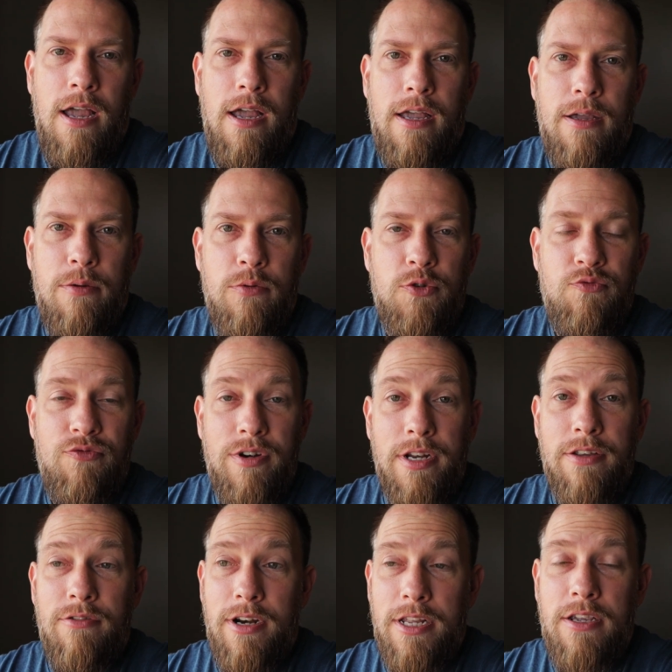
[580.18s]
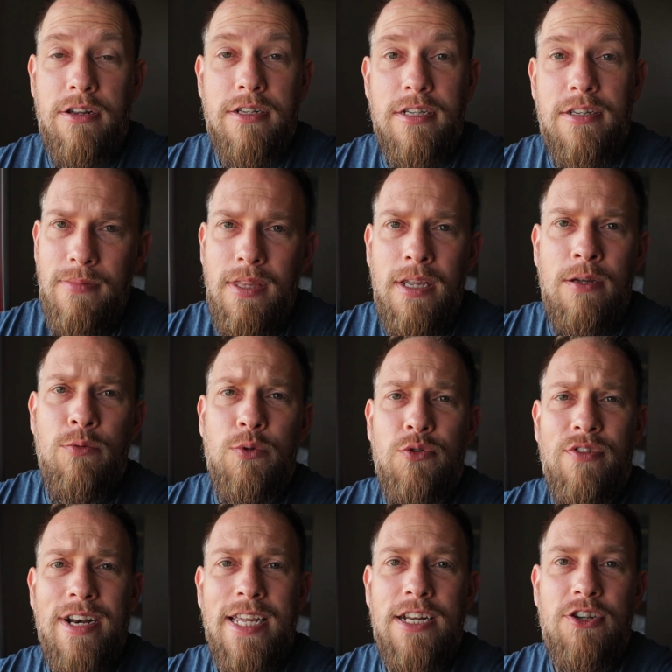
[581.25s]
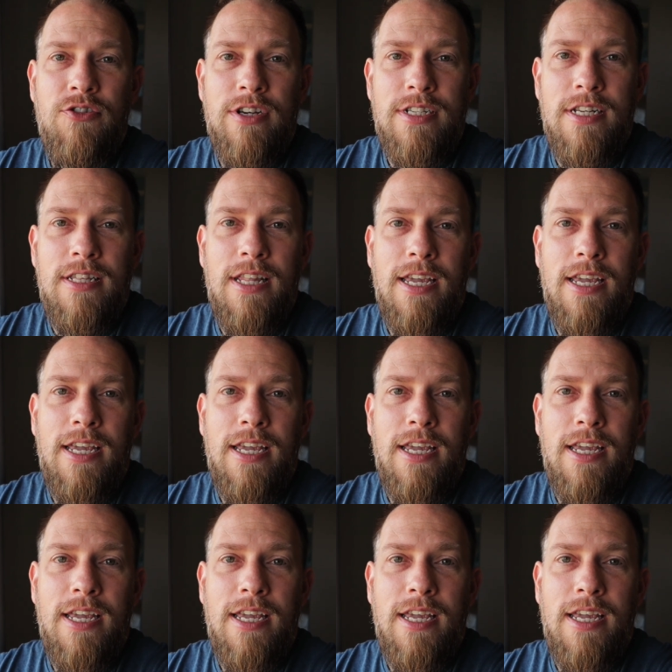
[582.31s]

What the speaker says: It was really, really good. It was really interesting.